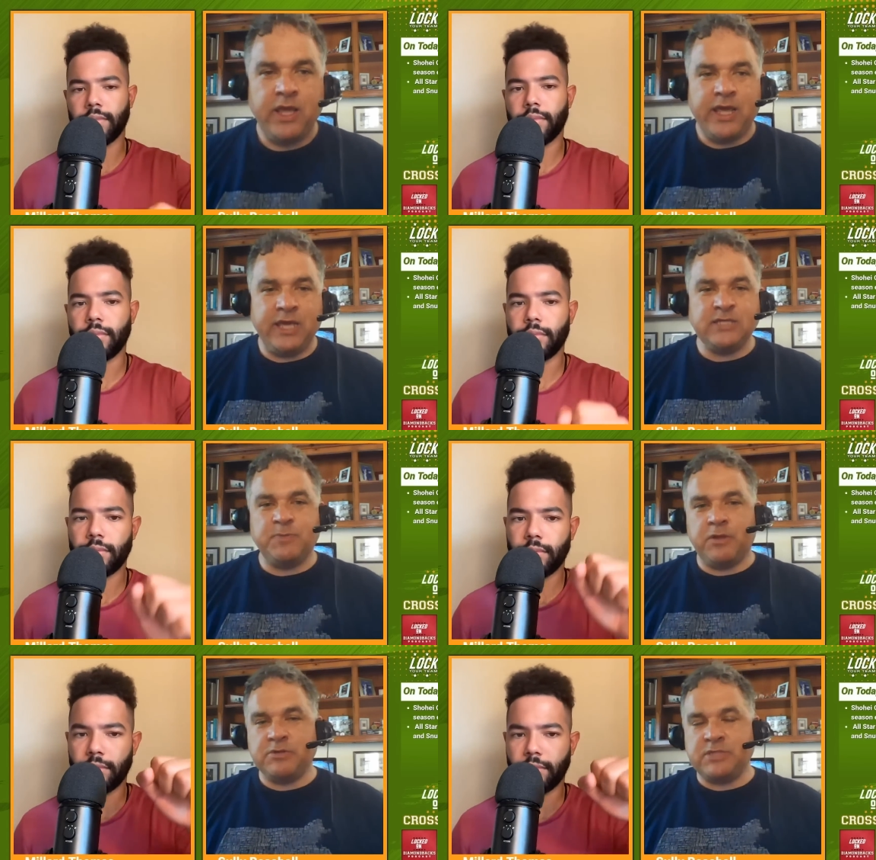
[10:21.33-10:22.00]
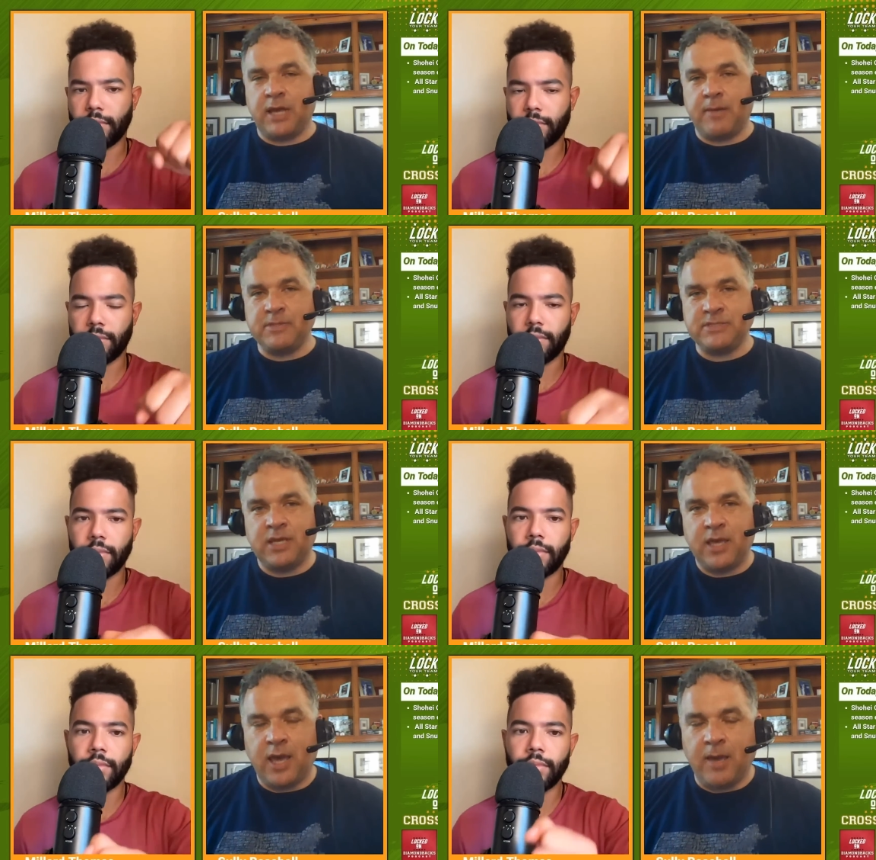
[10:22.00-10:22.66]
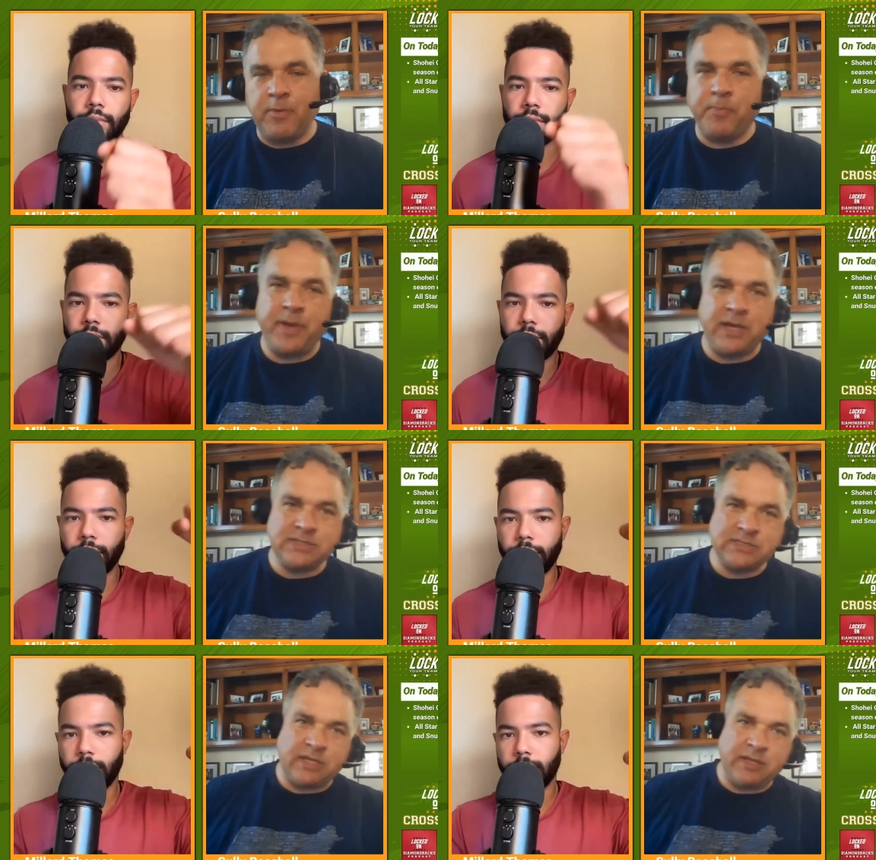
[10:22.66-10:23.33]
Speaker 1: He's Millard Thomas. I'm your pal
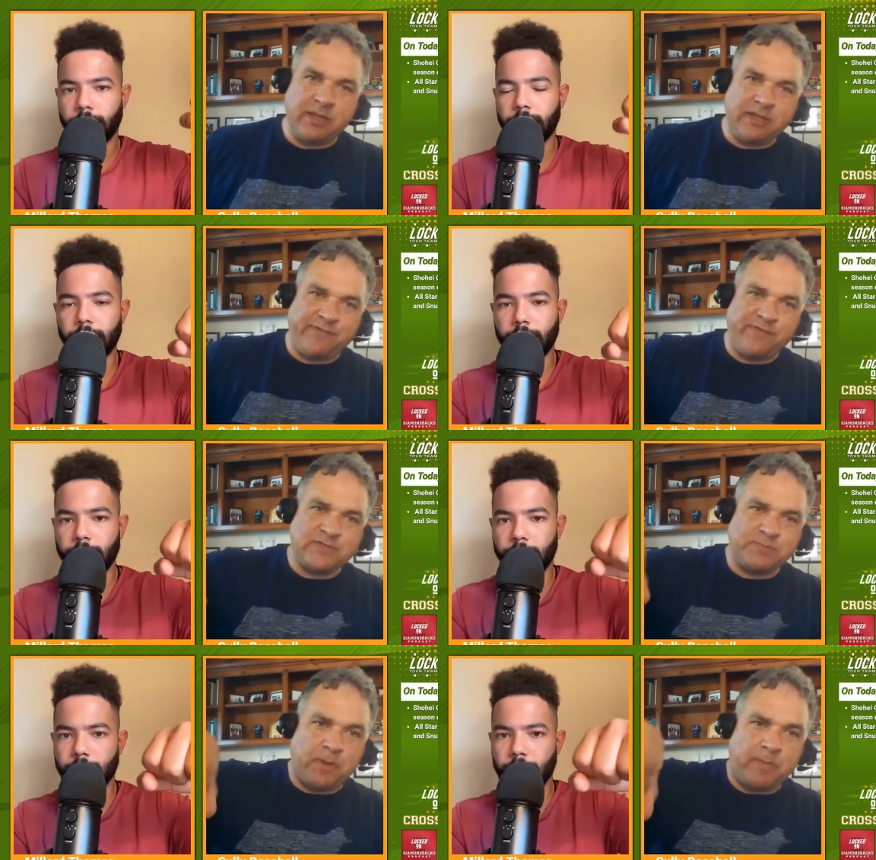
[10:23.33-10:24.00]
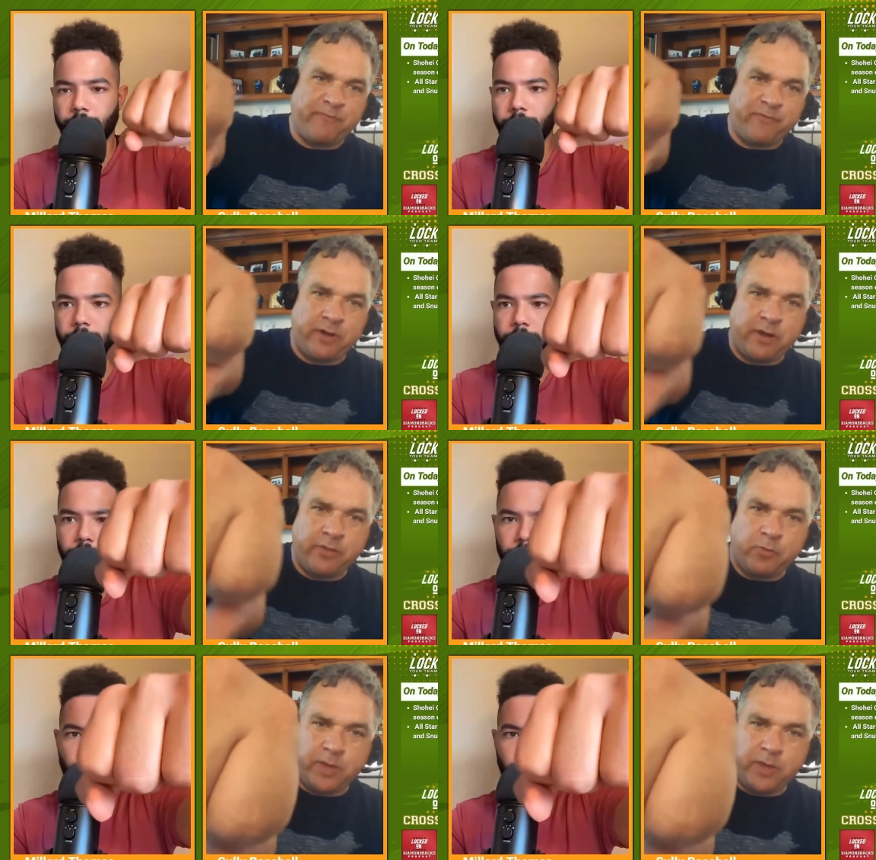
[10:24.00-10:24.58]
Sully. Let's fist pump for another